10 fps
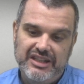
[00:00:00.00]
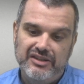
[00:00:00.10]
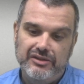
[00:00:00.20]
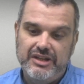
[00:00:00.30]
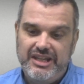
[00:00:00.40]

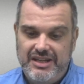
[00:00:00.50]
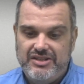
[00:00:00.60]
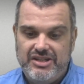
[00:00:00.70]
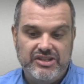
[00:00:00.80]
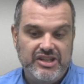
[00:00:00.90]
little
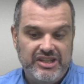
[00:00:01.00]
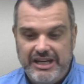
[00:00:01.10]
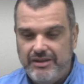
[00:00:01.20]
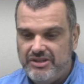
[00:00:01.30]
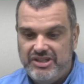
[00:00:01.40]
kids is that they
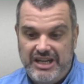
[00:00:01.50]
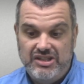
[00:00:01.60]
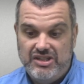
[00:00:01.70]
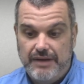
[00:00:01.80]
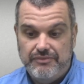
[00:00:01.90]
don't say
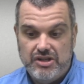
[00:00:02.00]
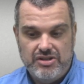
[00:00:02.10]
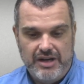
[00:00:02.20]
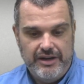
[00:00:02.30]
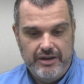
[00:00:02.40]
stuff to
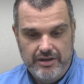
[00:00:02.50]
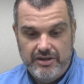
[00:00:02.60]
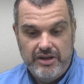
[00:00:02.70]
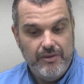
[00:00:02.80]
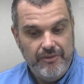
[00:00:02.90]
try to
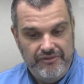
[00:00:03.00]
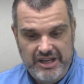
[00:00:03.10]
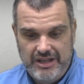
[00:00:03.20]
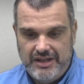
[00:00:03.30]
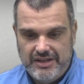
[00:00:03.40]
hurt your
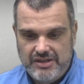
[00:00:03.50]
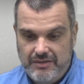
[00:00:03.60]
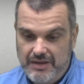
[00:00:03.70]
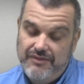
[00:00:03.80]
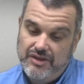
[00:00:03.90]
feelings,
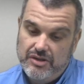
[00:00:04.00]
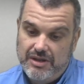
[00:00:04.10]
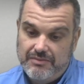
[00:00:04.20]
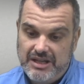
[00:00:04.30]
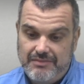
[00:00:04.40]
even though
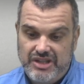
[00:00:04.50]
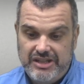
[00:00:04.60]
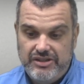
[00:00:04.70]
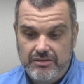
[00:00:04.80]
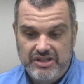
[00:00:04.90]
sometimes they
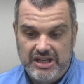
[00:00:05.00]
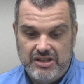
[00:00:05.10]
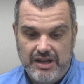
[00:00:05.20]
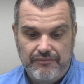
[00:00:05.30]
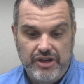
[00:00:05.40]
do say
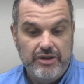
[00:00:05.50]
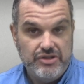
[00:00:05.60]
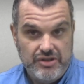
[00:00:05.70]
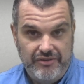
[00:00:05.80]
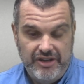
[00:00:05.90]
stuff that
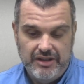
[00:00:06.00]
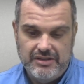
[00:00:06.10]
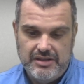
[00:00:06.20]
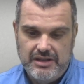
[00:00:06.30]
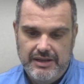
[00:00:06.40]
hurts your
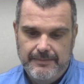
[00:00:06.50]
feelings.